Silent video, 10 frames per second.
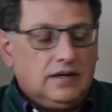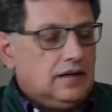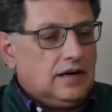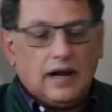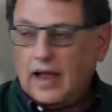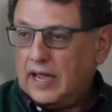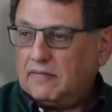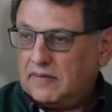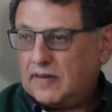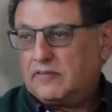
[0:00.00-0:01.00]
Life
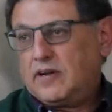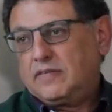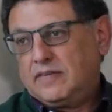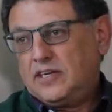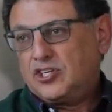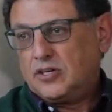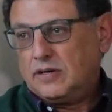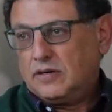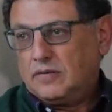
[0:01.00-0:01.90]
is a transition.